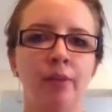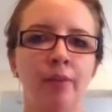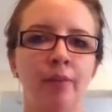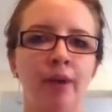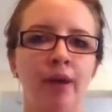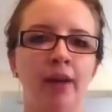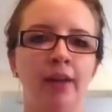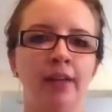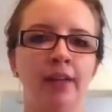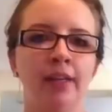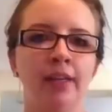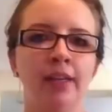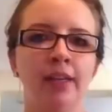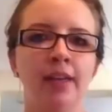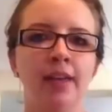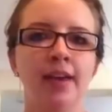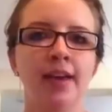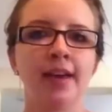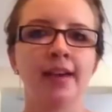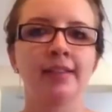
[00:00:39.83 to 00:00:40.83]
biting,
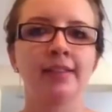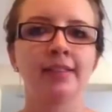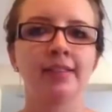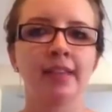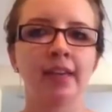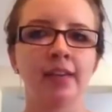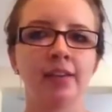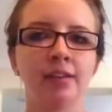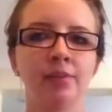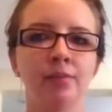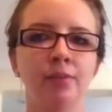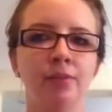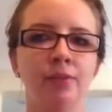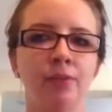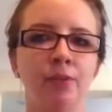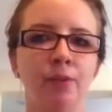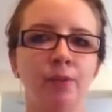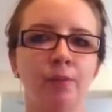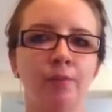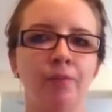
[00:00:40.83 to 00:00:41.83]
as stated
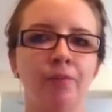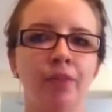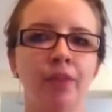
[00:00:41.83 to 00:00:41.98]
before.